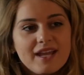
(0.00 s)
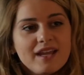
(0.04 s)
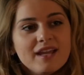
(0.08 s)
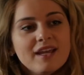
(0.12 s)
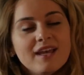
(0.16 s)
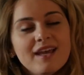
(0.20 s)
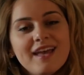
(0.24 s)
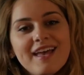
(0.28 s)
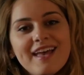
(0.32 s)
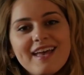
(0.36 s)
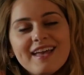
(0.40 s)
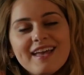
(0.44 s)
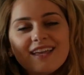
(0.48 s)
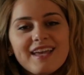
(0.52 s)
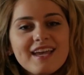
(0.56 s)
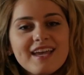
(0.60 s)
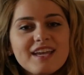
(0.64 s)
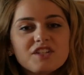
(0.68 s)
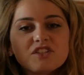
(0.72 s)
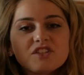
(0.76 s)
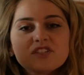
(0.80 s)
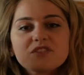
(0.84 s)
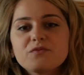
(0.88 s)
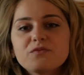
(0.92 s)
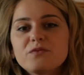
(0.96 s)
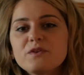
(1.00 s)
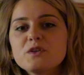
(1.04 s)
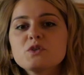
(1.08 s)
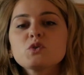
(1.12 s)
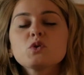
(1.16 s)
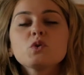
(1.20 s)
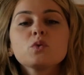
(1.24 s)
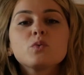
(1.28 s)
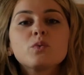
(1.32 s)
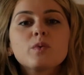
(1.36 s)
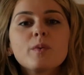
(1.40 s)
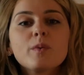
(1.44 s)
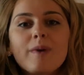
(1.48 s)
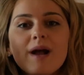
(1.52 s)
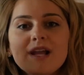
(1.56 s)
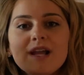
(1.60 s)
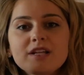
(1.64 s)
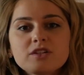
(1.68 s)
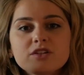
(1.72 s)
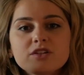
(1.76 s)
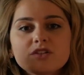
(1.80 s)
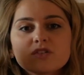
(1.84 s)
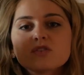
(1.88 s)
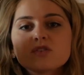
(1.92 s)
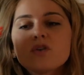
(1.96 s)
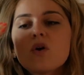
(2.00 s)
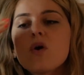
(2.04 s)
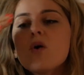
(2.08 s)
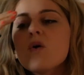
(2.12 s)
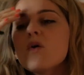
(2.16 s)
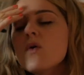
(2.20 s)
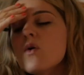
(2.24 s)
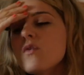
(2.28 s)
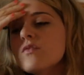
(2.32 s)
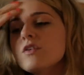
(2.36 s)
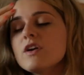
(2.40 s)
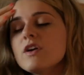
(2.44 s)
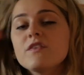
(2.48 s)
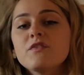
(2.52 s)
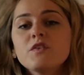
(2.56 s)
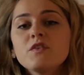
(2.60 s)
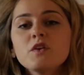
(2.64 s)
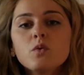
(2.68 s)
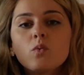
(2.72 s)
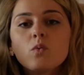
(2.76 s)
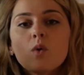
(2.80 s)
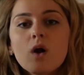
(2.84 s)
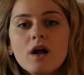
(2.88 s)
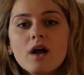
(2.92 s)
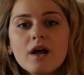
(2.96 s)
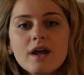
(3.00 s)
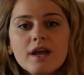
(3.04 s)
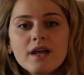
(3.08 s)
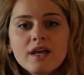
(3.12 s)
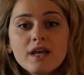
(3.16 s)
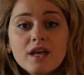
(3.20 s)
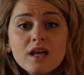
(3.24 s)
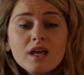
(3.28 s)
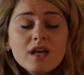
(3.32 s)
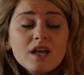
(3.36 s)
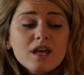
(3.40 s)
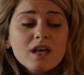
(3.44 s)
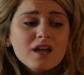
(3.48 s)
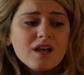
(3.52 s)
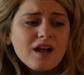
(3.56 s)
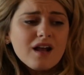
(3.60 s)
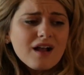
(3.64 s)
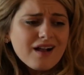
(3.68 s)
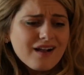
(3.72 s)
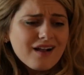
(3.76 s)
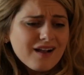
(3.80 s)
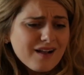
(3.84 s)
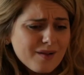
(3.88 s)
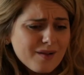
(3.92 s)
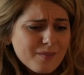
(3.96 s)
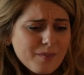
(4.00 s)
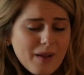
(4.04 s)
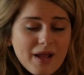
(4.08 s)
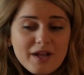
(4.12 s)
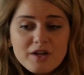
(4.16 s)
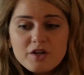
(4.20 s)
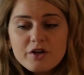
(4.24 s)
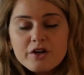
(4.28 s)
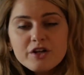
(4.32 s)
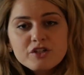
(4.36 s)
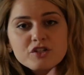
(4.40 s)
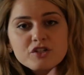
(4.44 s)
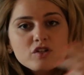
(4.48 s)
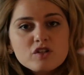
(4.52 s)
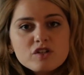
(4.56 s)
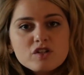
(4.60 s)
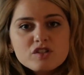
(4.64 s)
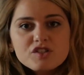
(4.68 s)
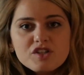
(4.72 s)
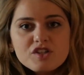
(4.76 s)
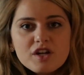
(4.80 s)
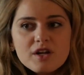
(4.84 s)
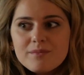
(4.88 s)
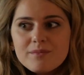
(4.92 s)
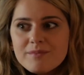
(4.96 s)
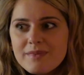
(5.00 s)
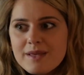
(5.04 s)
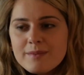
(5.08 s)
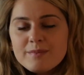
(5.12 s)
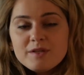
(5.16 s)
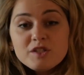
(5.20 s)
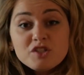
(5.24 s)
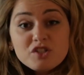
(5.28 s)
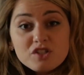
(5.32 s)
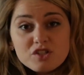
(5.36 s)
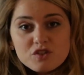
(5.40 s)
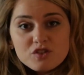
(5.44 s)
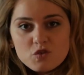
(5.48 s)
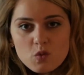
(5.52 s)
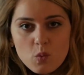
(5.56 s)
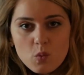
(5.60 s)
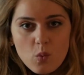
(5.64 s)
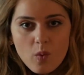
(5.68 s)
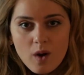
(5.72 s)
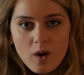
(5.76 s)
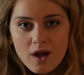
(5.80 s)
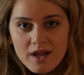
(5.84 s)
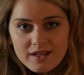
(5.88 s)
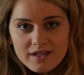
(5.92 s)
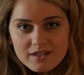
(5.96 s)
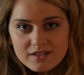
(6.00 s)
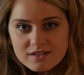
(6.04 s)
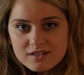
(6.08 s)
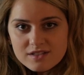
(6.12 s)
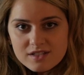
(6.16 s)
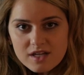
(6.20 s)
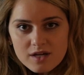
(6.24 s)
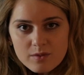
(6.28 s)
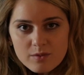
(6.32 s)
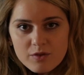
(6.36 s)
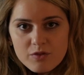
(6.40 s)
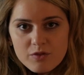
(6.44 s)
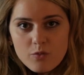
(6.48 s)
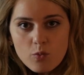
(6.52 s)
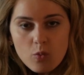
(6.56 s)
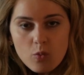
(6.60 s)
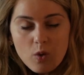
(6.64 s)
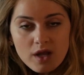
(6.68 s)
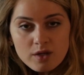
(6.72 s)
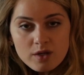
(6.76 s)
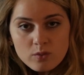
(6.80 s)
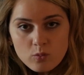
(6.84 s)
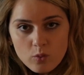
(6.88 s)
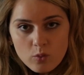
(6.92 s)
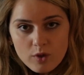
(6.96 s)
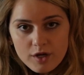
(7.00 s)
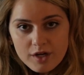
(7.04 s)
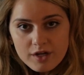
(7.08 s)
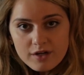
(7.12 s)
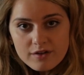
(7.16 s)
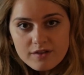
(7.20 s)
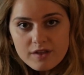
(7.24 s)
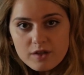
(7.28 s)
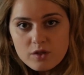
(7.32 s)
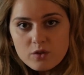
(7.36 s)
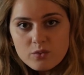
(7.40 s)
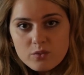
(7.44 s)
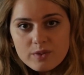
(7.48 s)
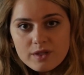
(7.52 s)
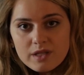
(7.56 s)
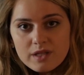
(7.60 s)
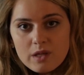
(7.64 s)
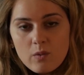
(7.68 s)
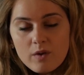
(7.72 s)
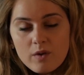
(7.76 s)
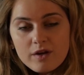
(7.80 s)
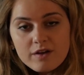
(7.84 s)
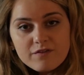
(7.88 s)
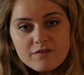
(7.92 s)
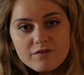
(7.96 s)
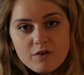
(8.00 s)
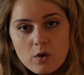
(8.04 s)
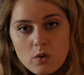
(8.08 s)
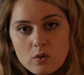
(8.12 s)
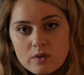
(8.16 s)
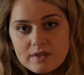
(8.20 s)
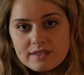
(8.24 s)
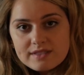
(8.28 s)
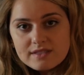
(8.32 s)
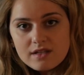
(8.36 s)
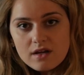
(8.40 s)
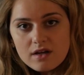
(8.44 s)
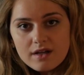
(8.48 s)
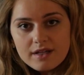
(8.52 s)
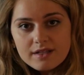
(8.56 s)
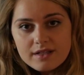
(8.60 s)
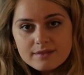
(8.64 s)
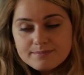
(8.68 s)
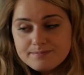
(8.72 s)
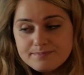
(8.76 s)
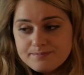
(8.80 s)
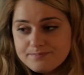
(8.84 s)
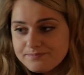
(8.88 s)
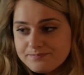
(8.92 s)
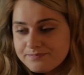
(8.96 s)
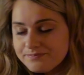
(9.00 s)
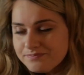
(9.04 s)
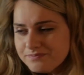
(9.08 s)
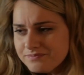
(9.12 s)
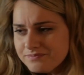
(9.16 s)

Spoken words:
Okay? Again, just visual reminders. Go over if you want. I encourage you to start maybe just one. Start with one word that you really want to focus on.